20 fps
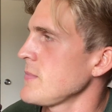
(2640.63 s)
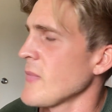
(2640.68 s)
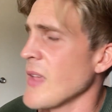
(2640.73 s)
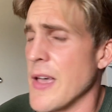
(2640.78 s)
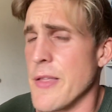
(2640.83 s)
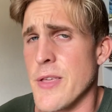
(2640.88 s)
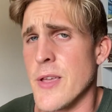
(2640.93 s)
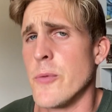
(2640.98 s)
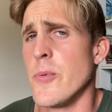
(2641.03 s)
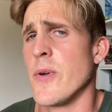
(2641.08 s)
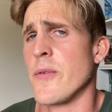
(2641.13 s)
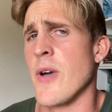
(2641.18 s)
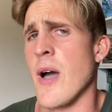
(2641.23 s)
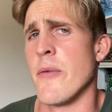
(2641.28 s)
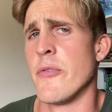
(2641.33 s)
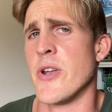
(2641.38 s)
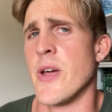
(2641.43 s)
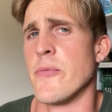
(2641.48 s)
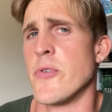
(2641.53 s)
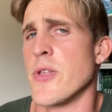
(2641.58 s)
I think we've
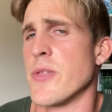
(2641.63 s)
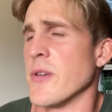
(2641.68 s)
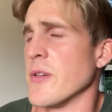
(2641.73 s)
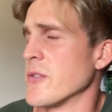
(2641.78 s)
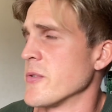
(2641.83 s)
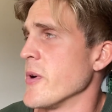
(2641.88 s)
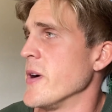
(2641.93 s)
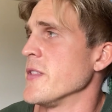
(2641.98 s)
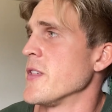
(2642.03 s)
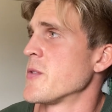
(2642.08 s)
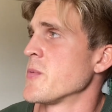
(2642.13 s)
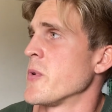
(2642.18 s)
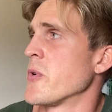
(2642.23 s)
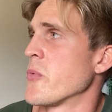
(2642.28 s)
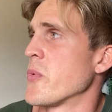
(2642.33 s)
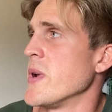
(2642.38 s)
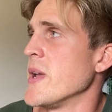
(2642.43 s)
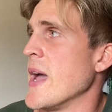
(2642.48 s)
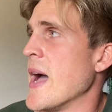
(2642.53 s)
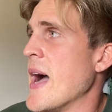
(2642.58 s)
covered everything. So I just want to
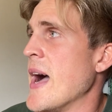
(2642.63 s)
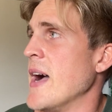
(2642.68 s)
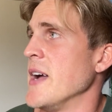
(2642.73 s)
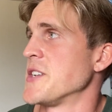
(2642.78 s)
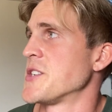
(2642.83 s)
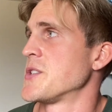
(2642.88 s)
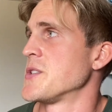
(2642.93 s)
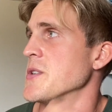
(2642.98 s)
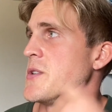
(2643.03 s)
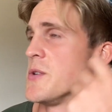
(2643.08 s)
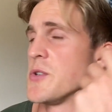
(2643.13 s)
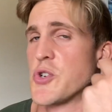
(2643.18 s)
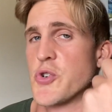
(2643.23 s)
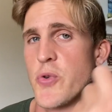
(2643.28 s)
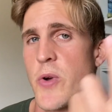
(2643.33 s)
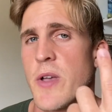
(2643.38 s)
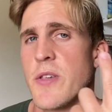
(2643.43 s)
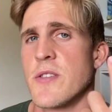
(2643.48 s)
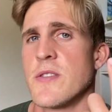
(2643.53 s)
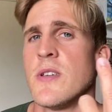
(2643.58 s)
rehash, so
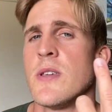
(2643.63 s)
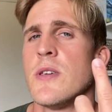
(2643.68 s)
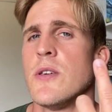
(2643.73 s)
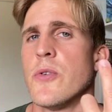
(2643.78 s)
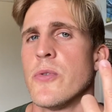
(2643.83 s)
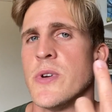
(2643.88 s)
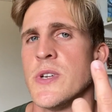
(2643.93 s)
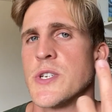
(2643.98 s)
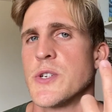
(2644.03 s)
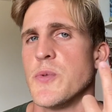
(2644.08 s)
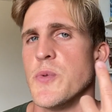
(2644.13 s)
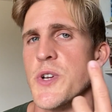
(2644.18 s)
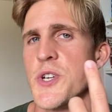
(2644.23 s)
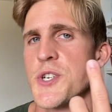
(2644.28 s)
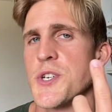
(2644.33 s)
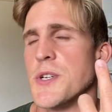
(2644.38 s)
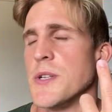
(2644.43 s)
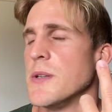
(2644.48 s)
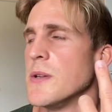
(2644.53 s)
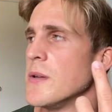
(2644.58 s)
trusting your
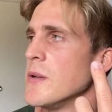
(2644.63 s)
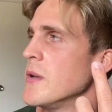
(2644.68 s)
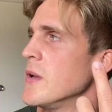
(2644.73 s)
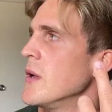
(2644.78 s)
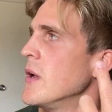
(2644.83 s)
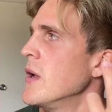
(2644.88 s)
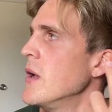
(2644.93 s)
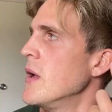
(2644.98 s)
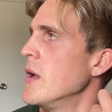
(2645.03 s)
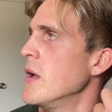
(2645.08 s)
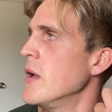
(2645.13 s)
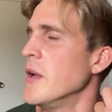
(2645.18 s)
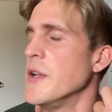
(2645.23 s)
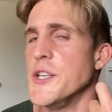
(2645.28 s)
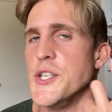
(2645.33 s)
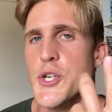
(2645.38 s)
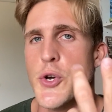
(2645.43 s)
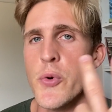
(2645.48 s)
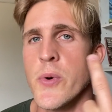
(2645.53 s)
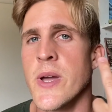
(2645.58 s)
intuition,
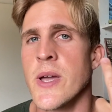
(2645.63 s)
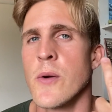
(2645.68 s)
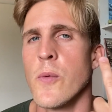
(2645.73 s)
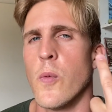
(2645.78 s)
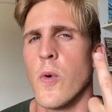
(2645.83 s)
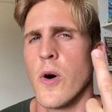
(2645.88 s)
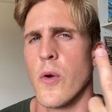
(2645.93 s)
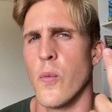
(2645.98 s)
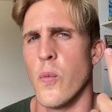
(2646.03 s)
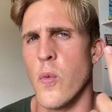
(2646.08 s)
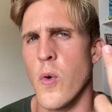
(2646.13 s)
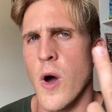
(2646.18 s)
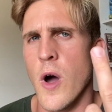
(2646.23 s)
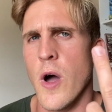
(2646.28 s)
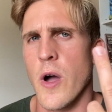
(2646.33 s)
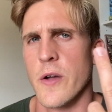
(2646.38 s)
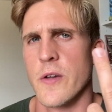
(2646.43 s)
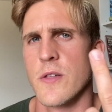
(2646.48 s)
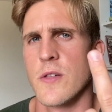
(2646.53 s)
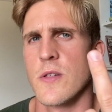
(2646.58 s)
doing what
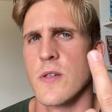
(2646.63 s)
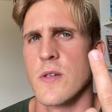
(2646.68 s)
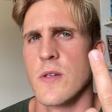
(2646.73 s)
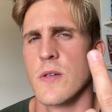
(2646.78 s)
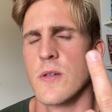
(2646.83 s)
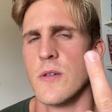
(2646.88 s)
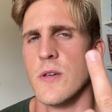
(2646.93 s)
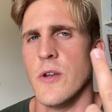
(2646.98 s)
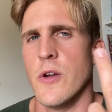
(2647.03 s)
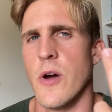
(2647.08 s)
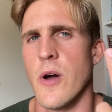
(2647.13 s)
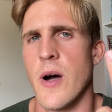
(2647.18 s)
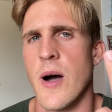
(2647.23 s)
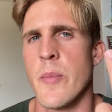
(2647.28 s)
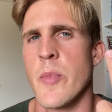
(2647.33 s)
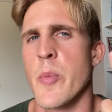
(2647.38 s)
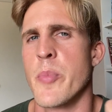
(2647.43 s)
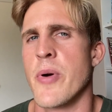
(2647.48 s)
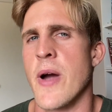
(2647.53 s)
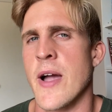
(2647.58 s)
works. You know,
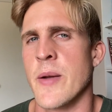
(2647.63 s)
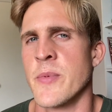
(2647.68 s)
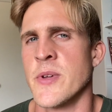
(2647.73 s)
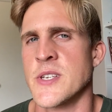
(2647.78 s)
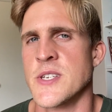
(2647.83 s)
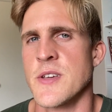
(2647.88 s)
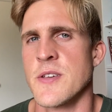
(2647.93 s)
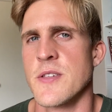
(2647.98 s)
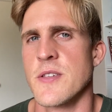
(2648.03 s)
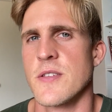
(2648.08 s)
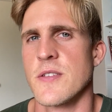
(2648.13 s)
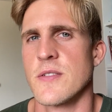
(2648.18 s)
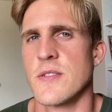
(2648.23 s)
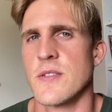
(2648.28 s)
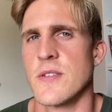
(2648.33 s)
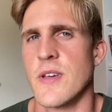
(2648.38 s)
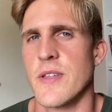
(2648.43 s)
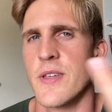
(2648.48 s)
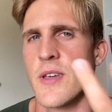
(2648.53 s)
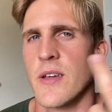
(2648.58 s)
I'm a
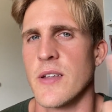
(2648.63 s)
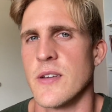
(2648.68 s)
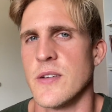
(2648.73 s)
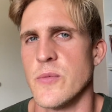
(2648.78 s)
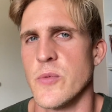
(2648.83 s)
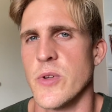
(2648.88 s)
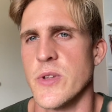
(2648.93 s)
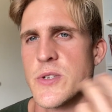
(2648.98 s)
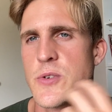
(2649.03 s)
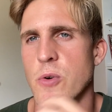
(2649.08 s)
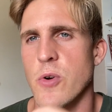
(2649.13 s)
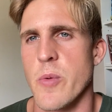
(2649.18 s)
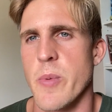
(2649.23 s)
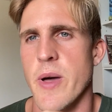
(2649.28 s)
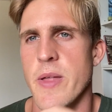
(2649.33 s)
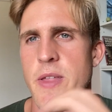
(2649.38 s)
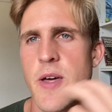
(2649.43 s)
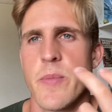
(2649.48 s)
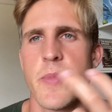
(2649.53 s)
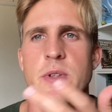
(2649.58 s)
pragmatist. I think I didn't really talk
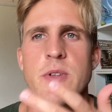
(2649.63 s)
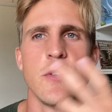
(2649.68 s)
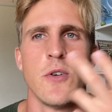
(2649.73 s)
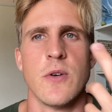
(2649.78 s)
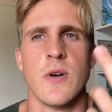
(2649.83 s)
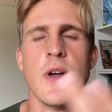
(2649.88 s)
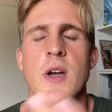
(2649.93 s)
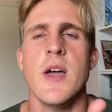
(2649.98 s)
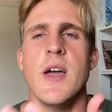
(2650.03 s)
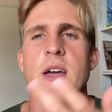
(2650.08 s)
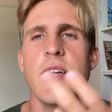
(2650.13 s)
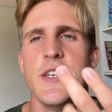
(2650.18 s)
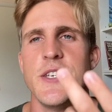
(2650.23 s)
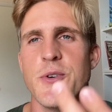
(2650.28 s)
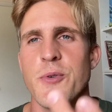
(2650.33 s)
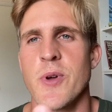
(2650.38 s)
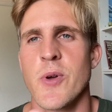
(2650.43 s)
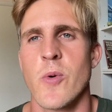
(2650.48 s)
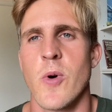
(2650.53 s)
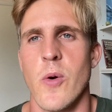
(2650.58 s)
about that, but you're
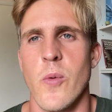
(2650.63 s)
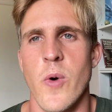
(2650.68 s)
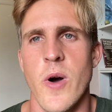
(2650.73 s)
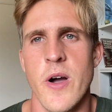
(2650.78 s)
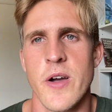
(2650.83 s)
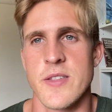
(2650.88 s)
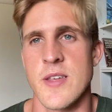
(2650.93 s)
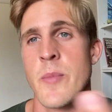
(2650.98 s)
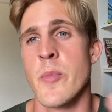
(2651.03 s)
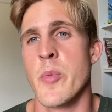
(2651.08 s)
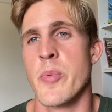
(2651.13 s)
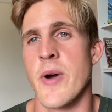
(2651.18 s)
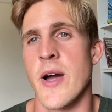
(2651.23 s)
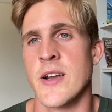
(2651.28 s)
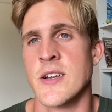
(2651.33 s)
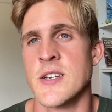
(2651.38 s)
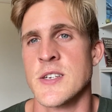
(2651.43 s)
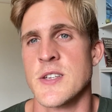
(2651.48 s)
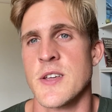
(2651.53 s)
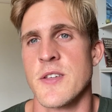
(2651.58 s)
doing what works. I'm a
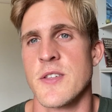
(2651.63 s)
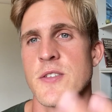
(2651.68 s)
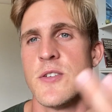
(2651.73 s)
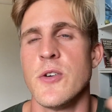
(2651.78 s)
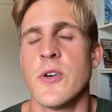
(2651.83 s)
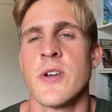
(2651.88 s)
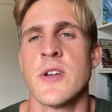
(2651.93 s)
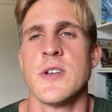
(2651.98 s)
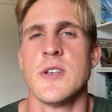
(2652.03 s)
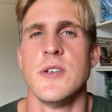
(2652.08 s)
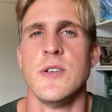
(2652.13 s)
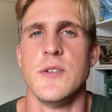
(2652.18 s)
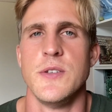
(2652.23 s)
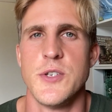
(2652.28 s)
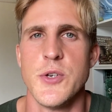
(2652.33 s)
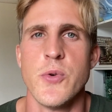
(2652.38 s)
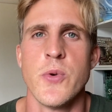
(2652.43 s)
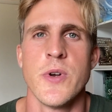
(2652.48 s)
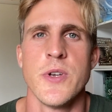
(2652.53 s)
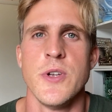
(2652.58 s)
pragmatist. You're going to
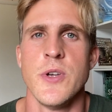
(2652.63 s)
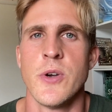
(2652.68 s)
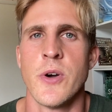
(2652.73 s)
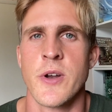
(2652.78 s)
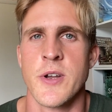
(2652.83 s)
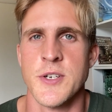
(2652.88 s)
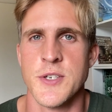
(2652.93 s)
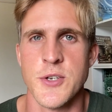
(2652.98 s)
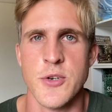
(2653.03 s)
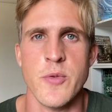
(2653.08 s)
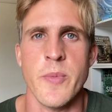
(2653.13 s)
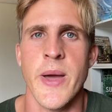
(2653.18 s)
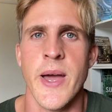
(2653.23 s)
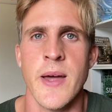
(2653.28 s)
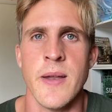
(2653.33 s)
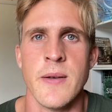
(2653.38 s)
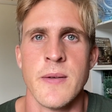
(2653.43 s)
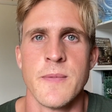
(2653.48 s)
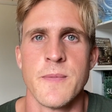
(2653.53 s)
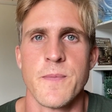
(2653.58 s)
do what you got to do,
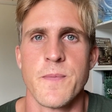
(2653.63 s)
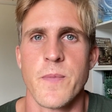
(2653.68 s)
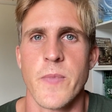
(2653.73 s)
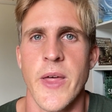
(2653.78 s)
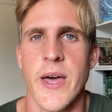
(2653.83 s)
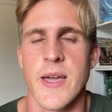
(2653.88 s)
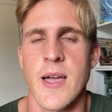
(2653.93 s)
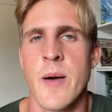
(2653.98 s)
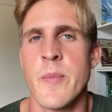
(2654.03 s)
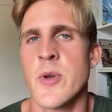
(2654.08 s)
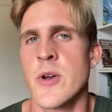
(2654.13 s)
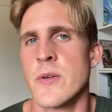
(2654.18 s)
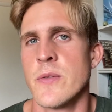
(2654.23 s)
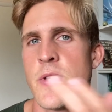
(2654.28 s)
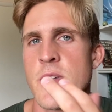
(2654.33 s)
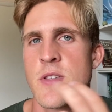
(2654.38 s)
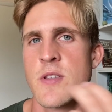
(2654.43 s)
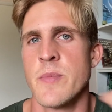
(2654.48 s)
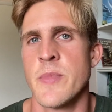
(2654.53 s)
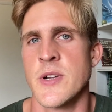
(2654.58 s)
man. Like, I'm going to
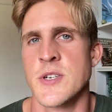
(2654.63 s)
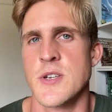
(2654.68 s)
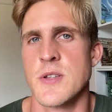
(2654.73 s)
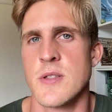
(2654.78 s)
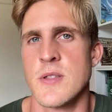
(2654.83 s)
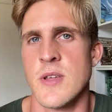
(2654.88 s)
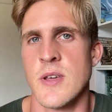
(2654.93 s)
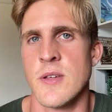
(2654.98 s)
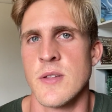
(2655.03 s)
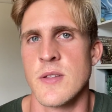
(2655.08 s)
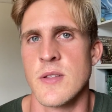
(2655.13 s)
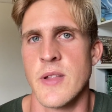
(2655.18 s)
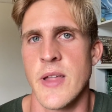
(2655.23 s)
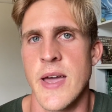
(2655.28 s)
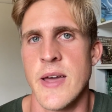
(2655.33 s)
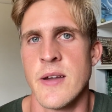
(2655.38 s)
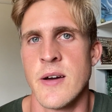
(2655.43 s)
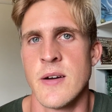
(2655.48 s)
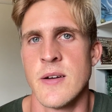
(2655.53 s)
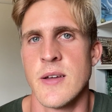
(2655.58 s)
list a bunch of things
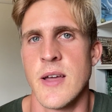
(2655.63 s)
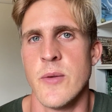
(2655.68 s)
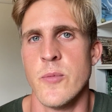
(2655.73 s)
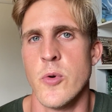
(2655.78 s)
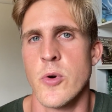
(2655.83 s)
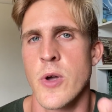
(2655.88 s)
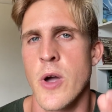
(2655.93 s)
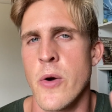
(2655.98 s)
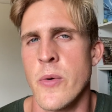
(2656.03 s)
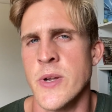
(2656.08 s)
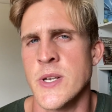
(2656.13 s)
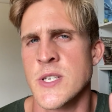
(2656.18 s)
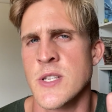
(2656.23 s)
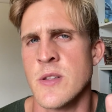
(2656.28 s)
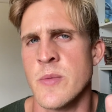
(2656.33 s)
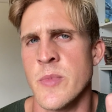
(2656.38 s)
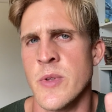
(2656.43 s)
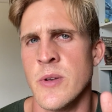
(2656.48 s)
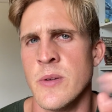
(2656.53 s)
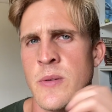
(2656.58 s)
later and we'll go into
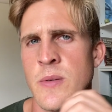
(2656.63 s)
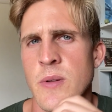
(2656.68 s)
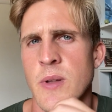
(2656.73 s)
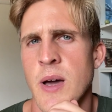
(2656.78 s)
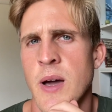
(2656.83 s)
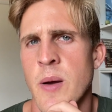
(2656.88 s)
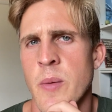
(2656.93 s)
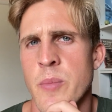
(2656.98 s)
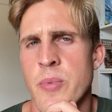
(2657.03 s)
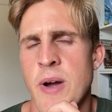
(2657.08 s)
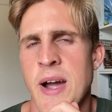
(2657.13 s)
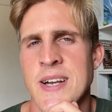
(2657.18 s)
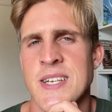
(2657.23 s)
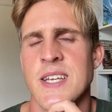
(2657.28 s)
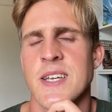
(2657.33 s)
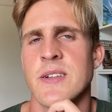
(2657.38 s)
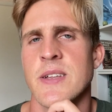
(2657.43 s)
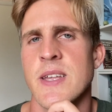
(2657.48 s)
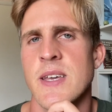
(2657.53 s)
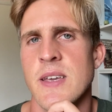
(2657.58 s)
them and
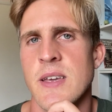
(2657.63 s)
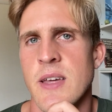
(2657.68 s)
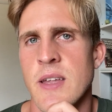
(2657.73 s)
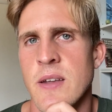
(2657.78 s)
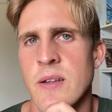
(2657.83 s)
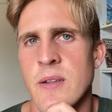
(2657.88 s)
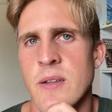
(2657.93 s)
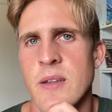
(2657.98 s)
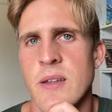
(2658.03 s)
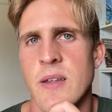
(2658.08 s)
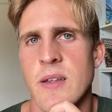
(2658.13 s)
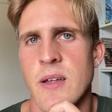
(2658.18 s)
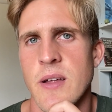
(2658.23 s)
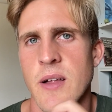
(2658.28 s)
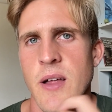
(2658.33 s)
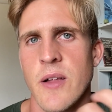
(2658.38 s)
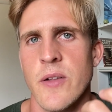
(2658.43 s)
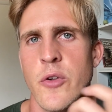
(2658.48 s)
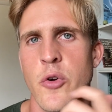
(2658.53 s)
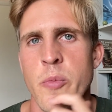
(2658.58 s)
practically in
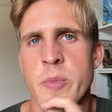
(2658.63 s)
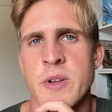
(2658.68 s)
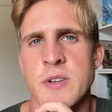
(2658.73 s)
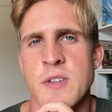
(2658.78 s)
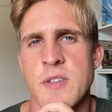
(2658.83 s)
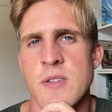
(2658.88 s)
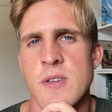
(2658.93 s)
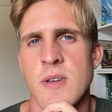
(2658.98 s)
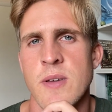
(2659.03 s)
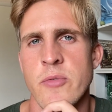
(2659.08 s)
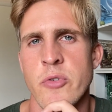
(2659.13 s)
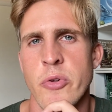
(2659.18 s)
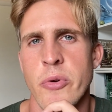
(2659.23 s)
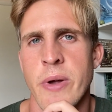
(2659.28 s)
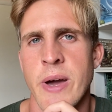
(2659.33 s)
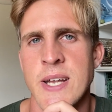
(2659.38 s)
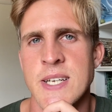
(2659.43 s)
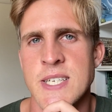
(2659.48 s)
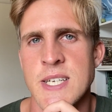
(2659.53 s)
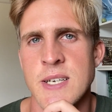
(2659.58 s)
a little bit just to give you an
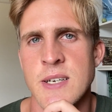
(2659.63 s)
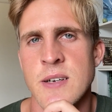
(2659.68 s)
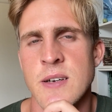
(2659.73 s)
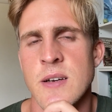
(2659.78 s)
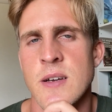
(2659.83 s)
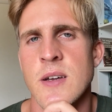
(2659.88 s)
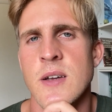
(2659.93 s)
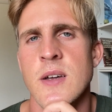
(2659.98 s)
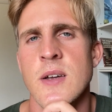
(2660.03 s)
idea.